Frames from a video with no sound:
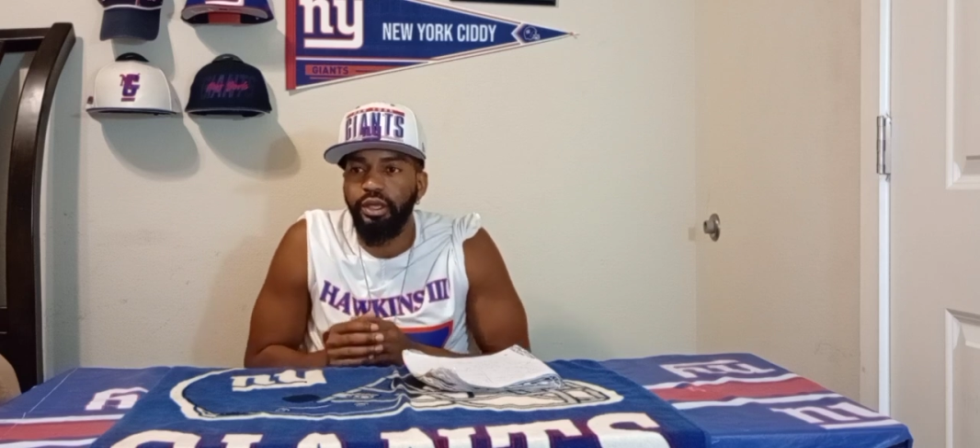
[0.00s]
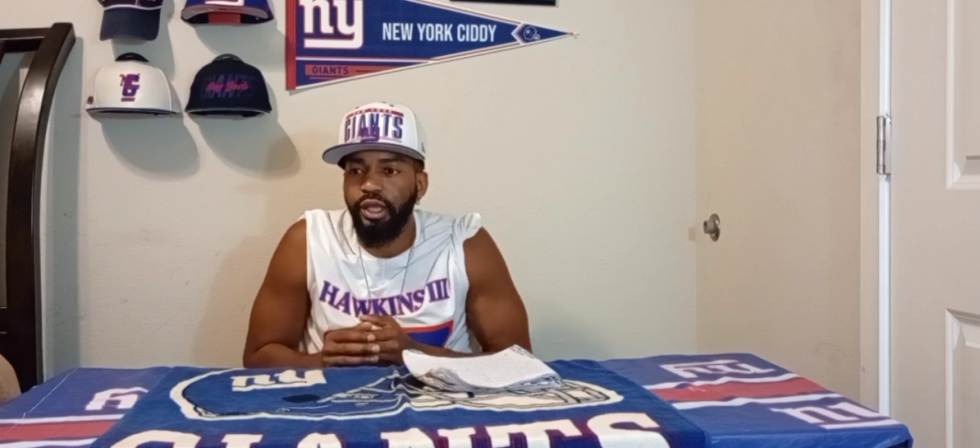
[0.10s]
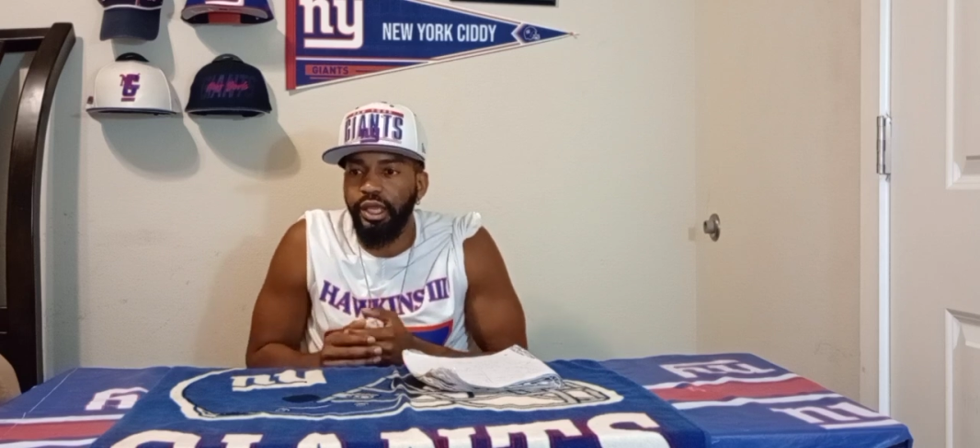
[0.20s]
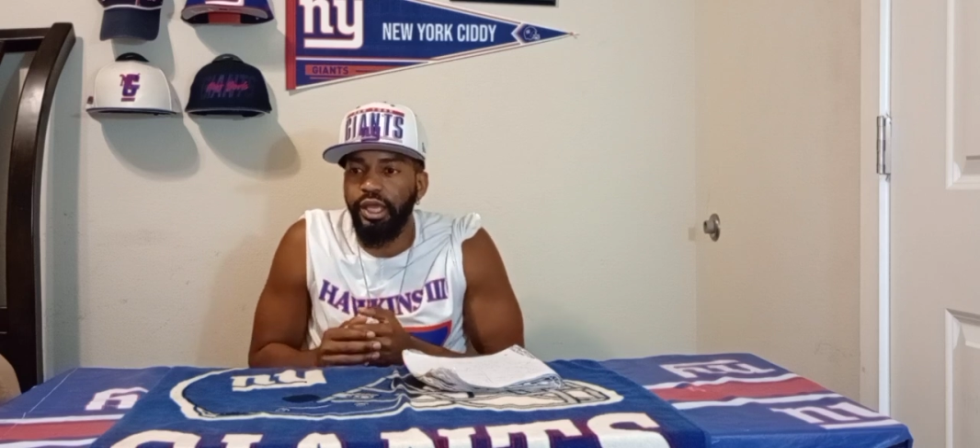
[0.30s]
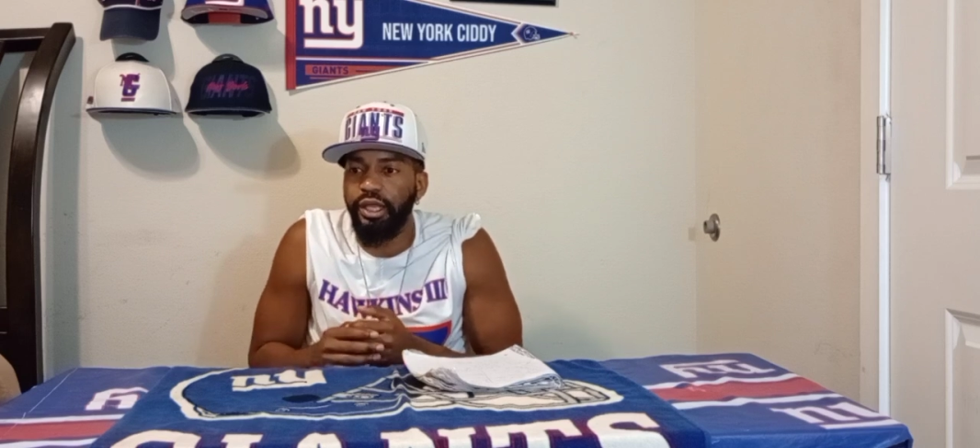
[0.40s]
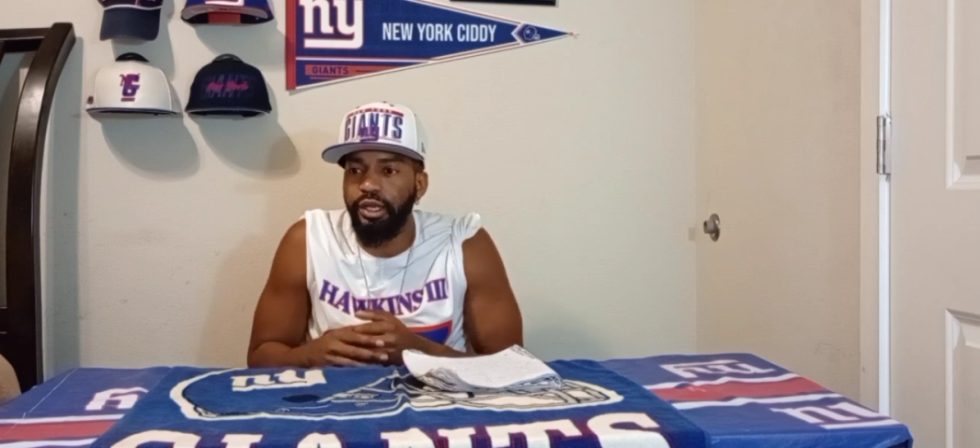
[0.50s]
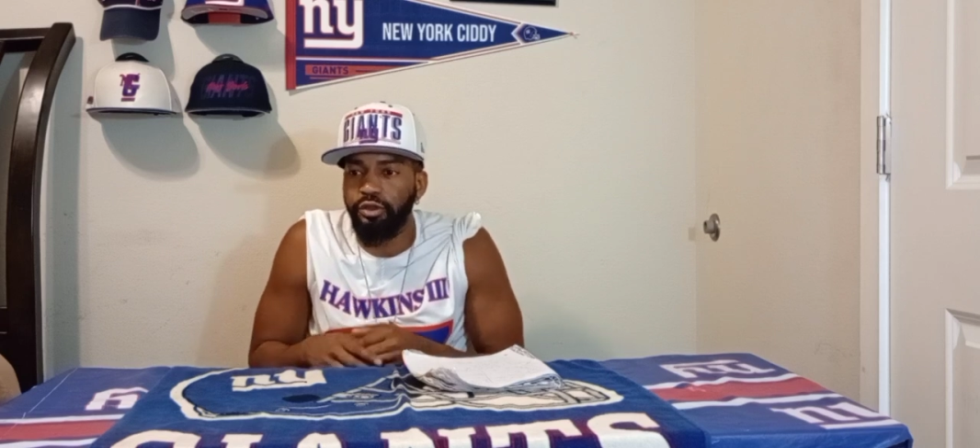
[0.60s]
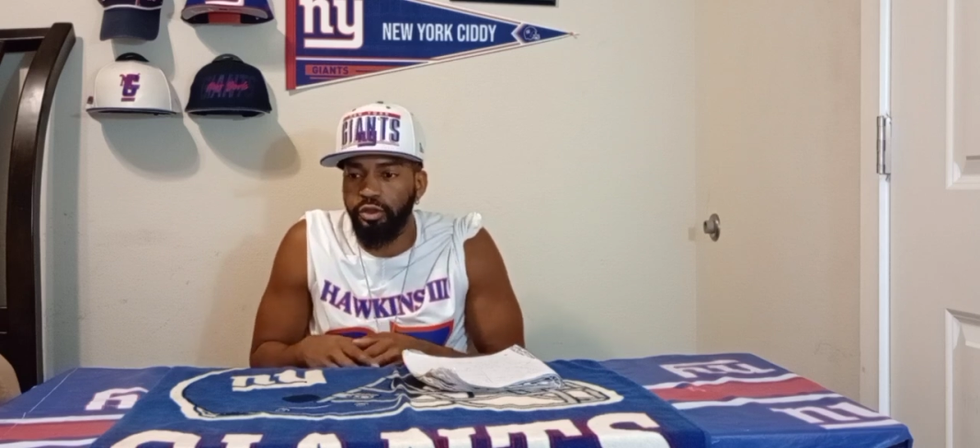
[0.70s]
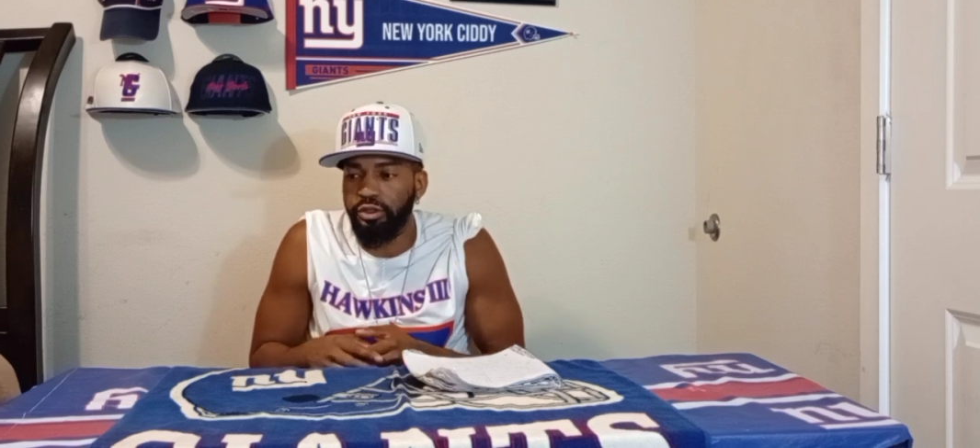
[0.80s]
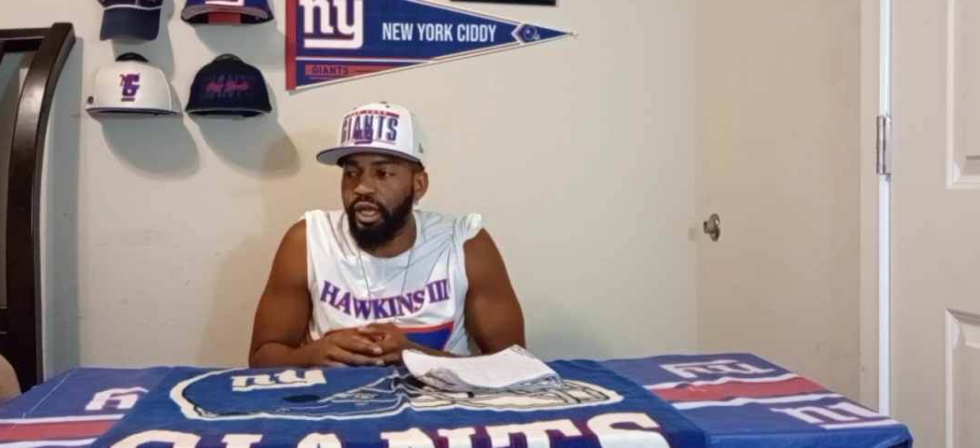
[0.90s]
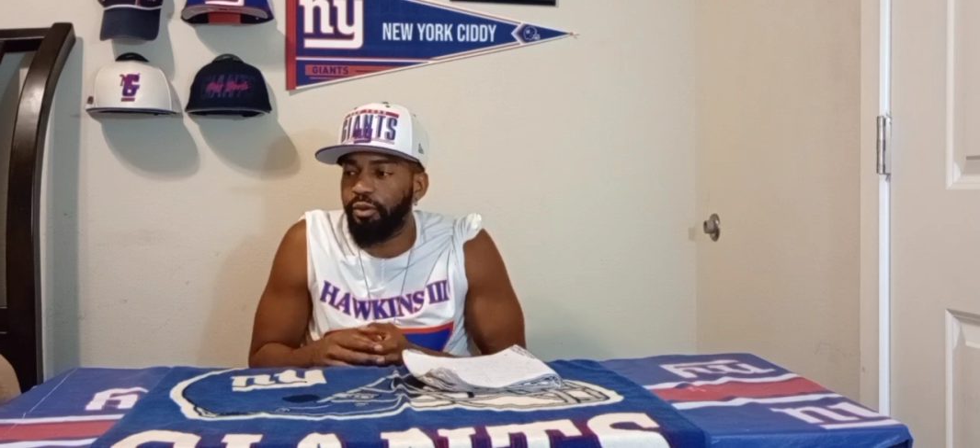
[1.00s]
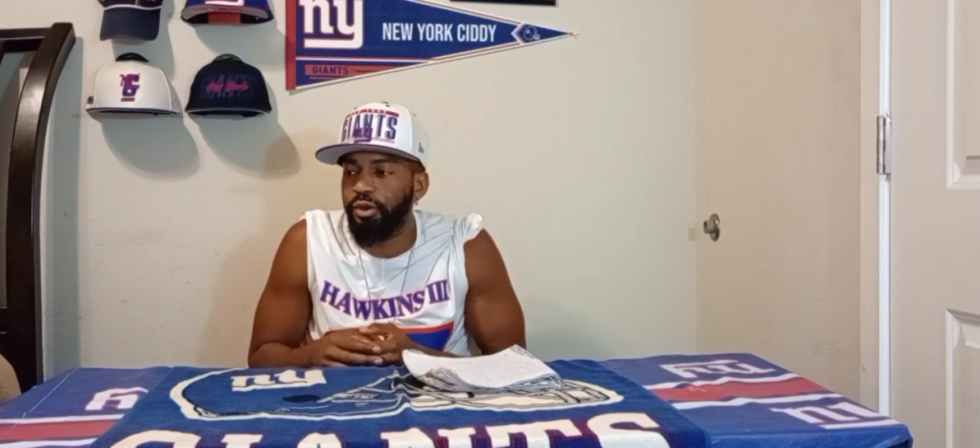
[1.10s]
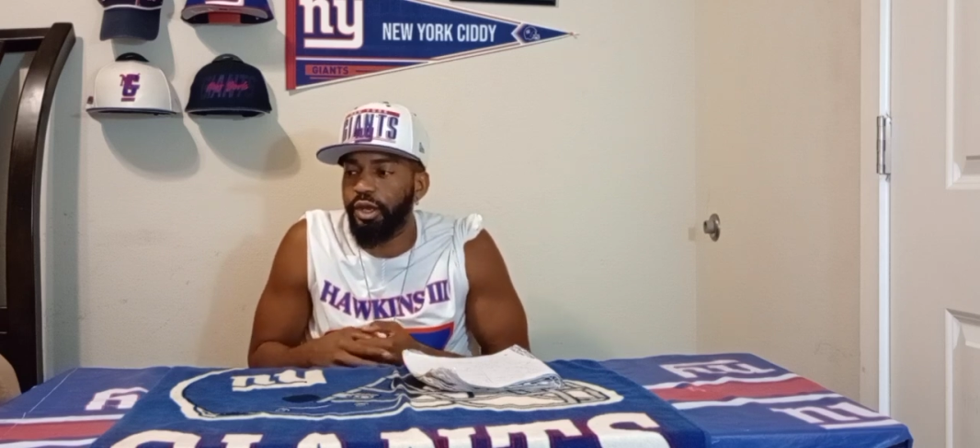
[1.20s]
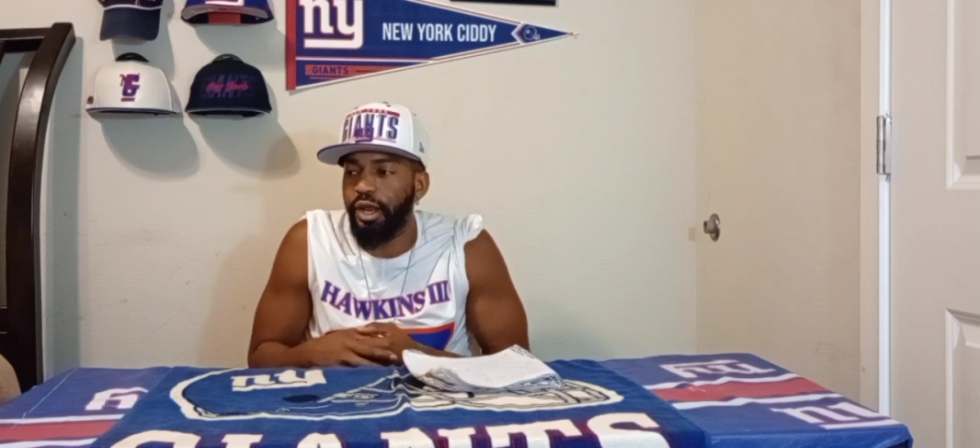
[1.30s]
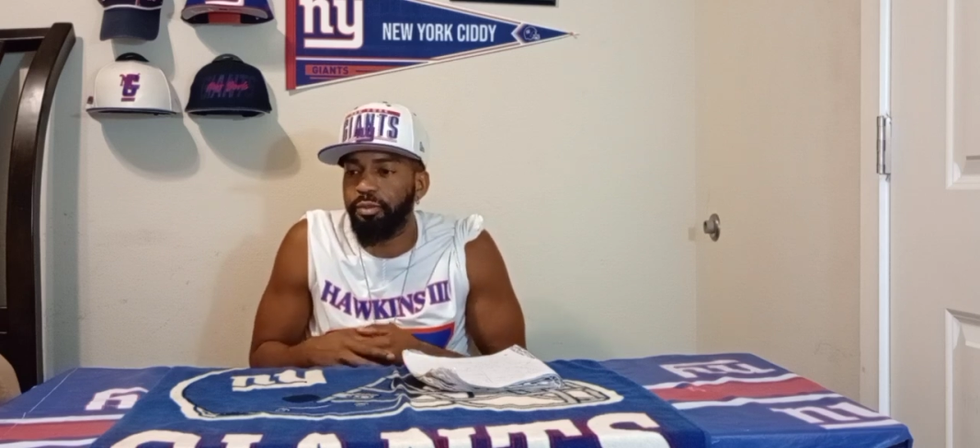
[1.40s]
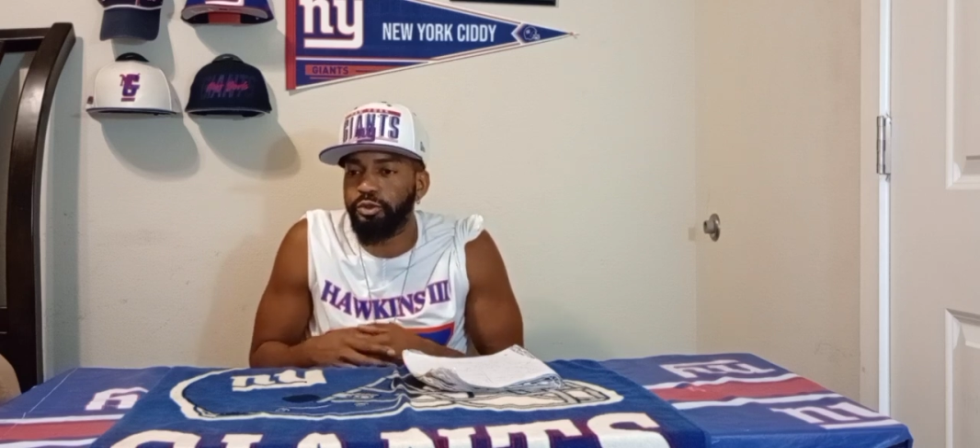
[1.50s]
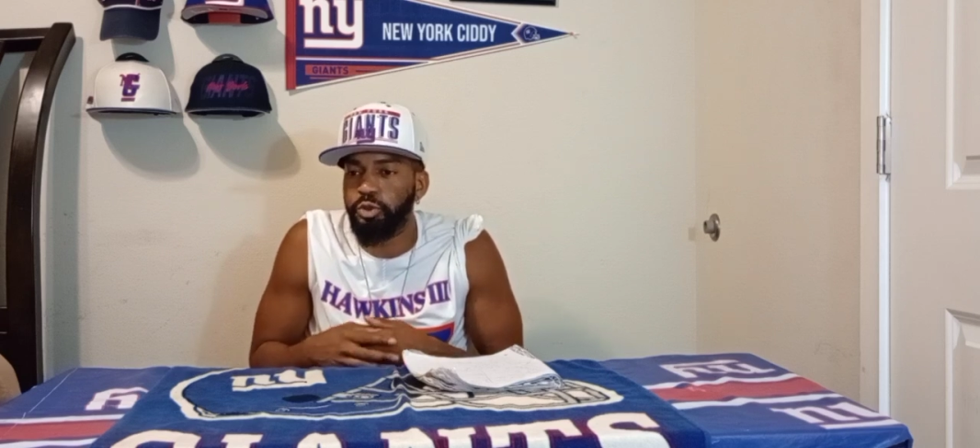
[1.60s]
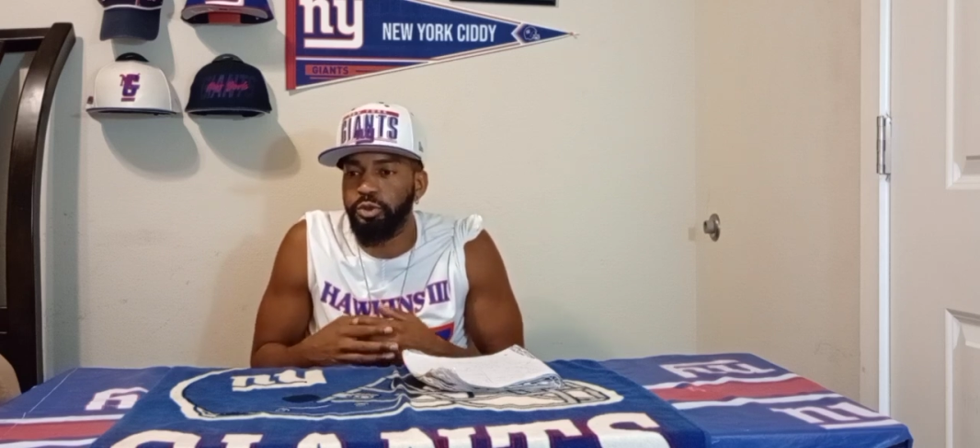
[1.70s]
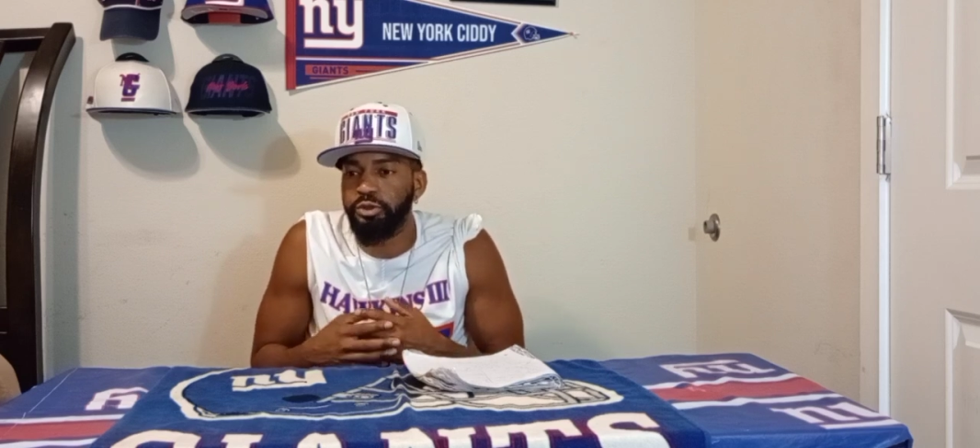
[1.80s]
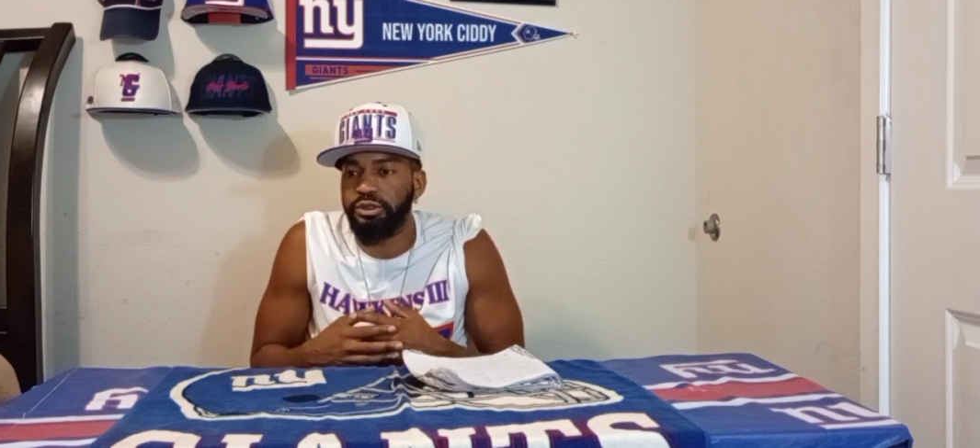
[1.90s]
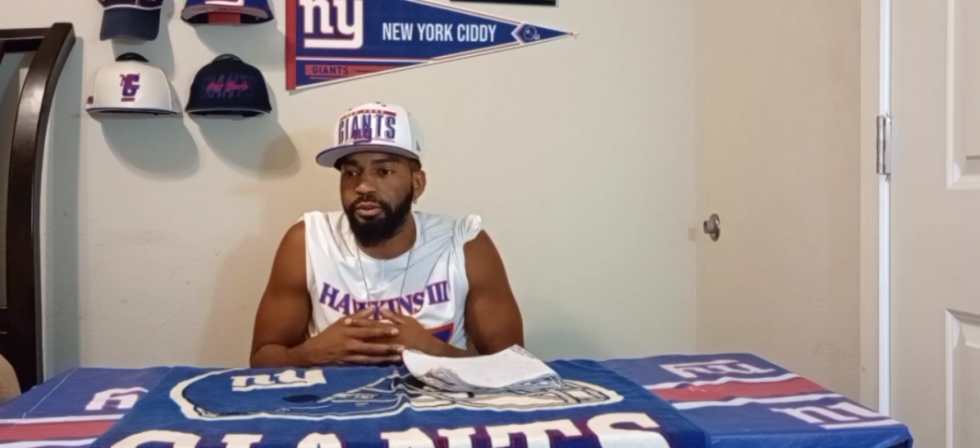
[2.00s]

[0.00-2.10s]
And it looked like we were able to